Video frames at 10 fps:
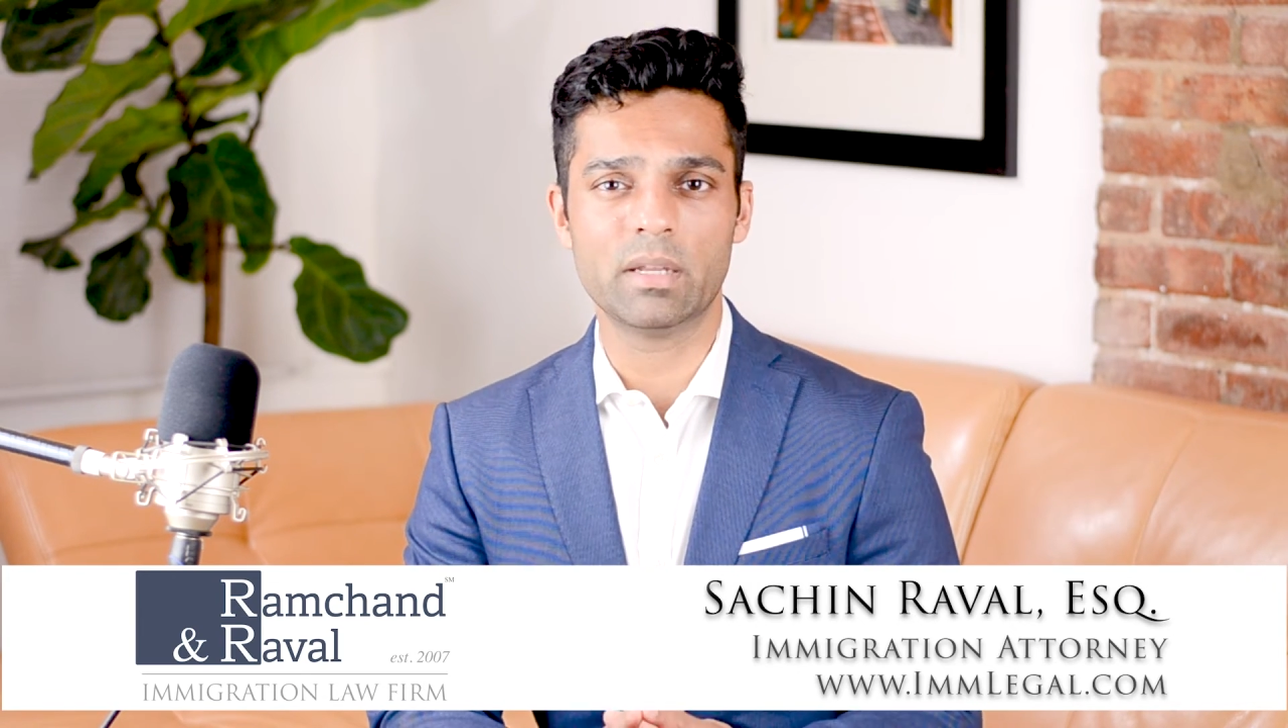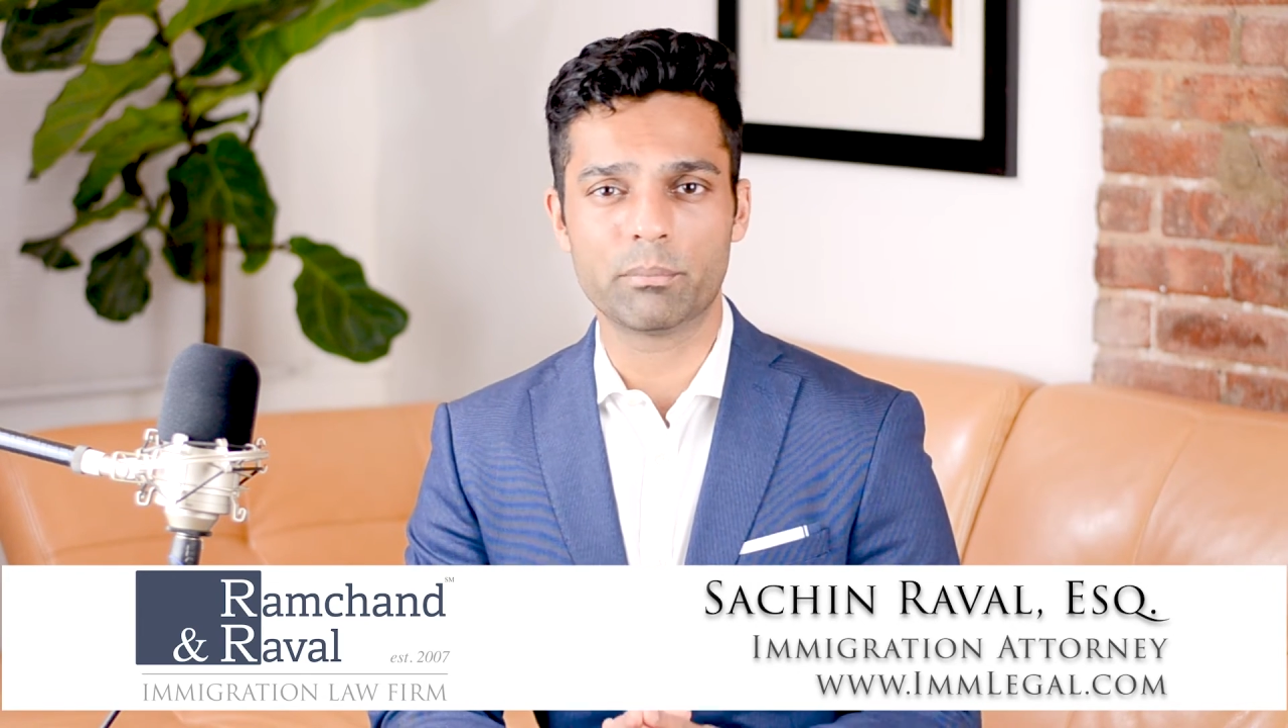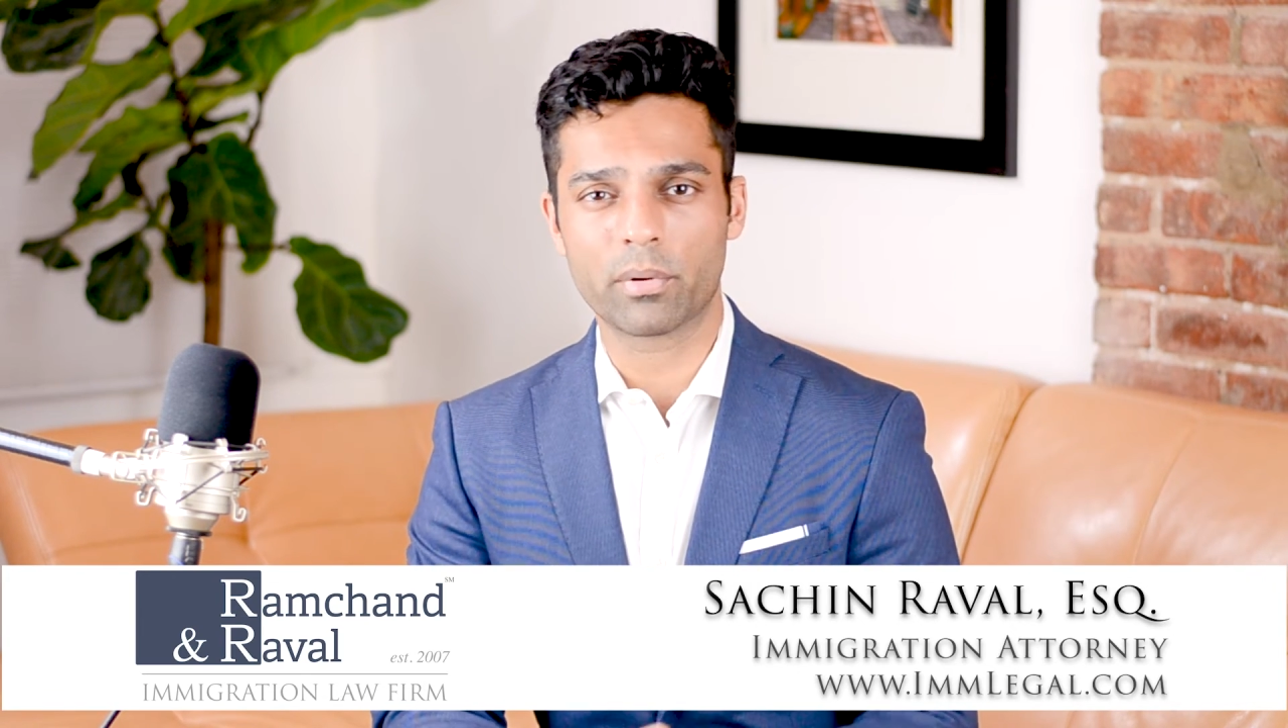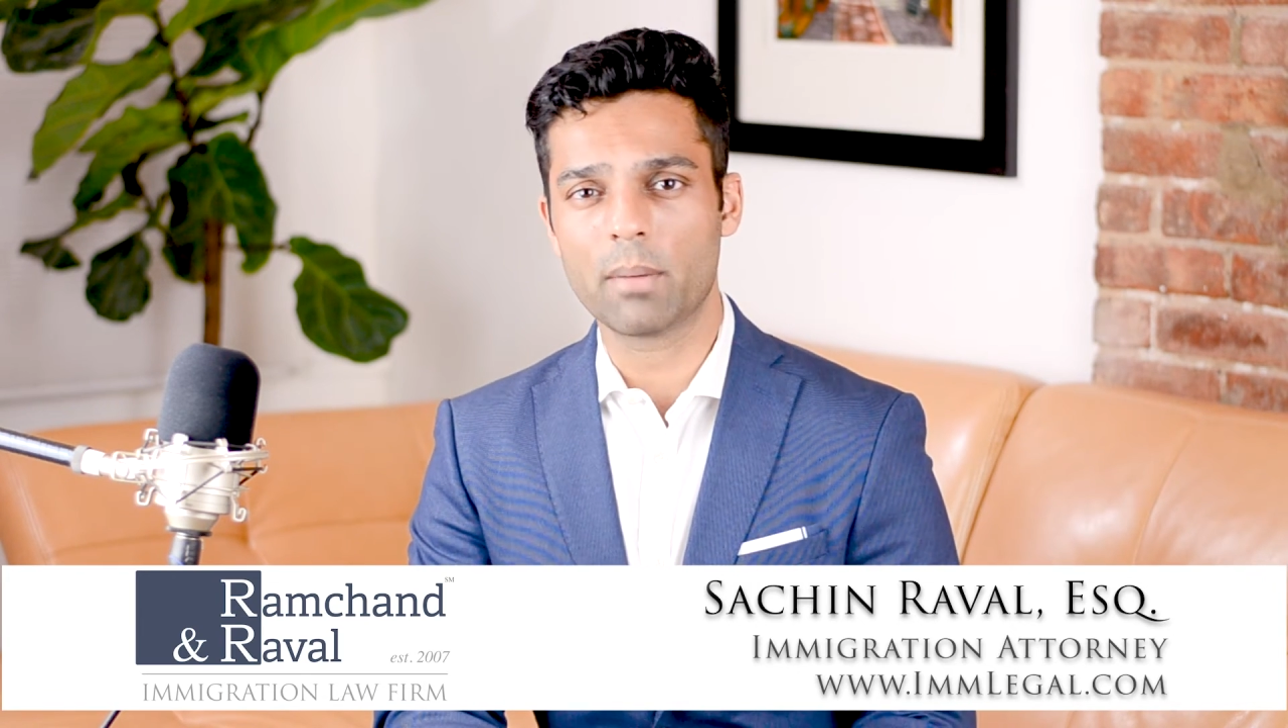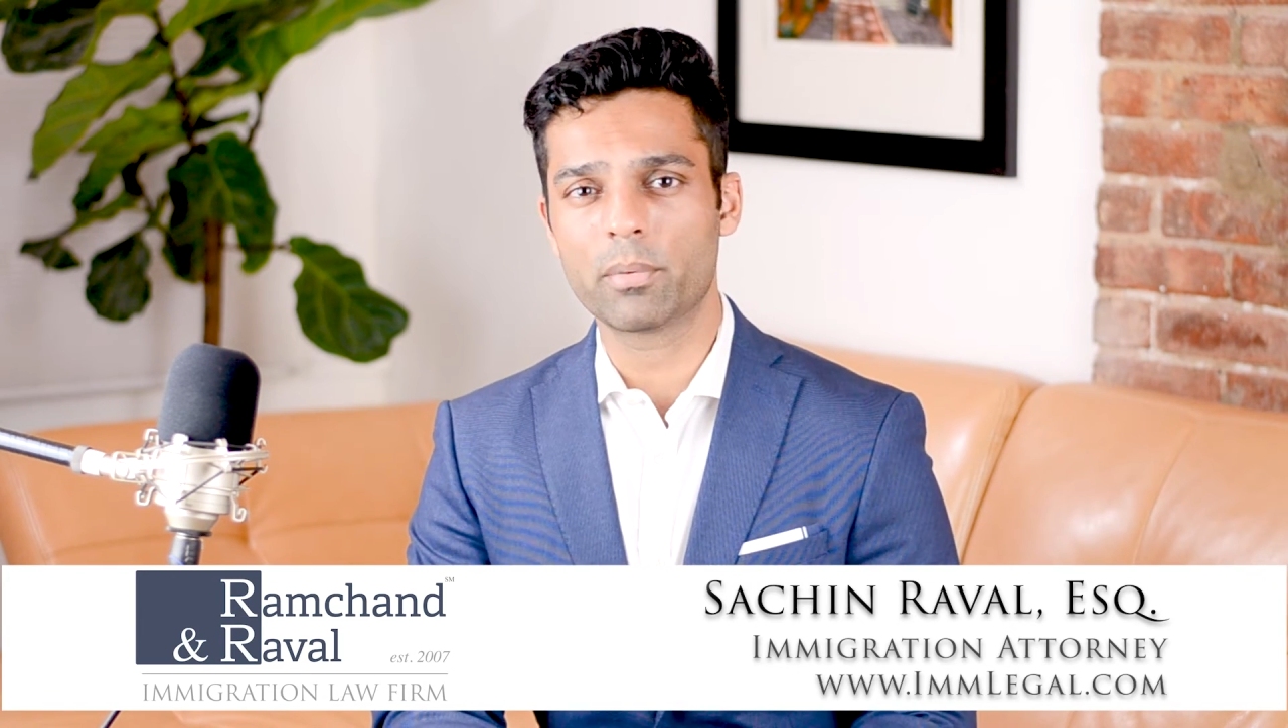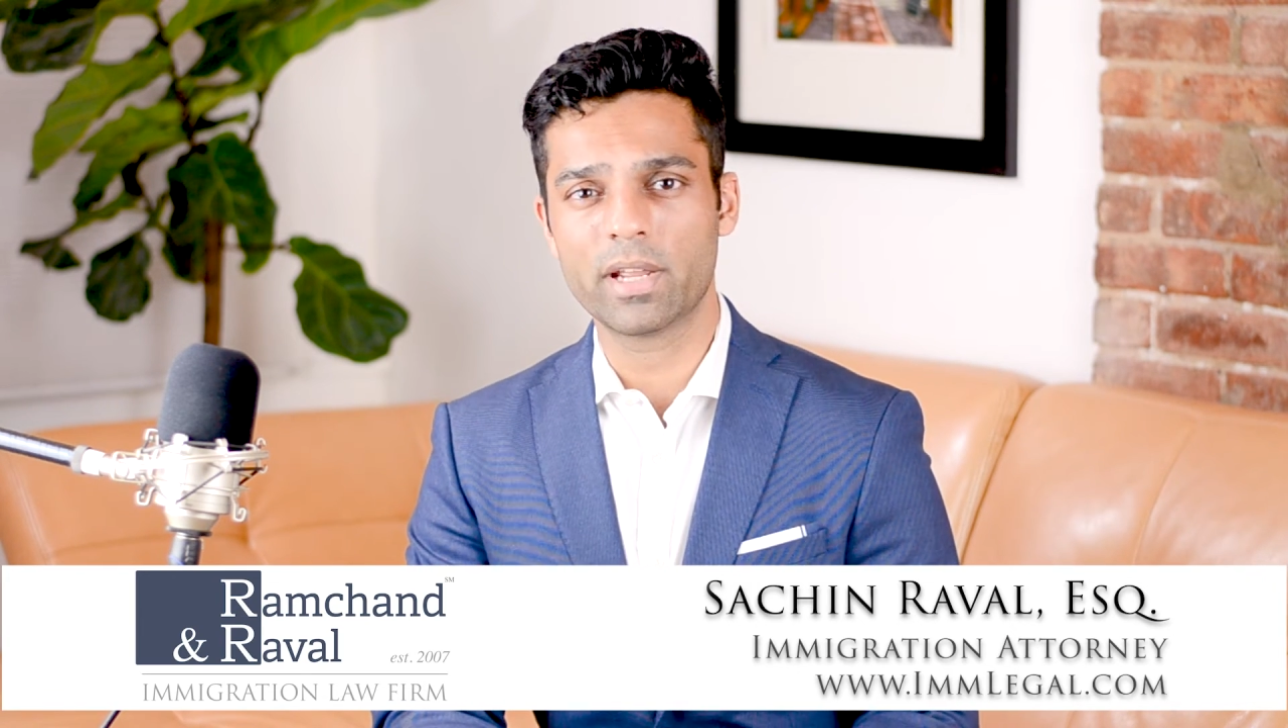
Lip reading: and proper